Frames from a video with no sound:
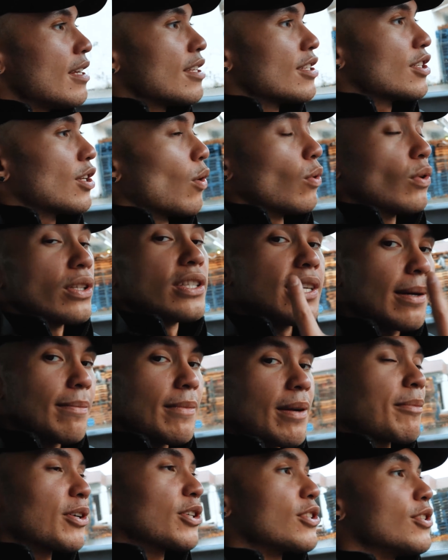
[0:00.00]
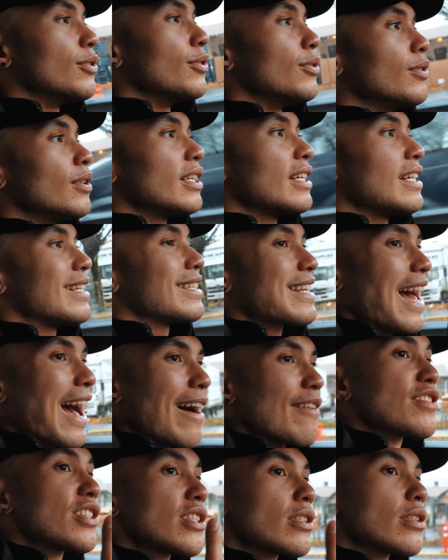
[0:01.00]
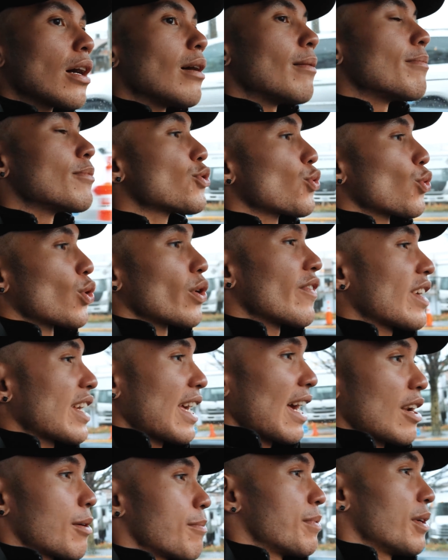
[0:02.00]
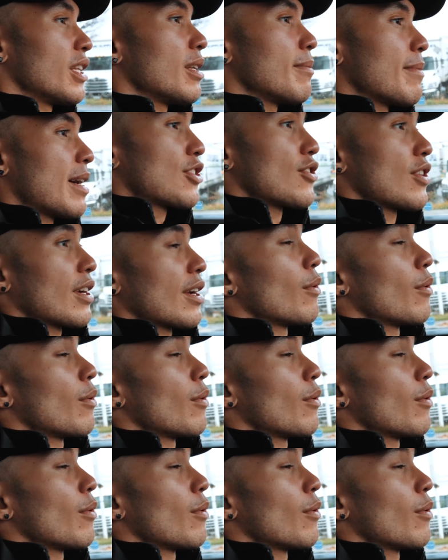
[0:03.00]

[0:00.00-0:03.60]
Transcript: So tip number 2 is to have some sort of accountability metric,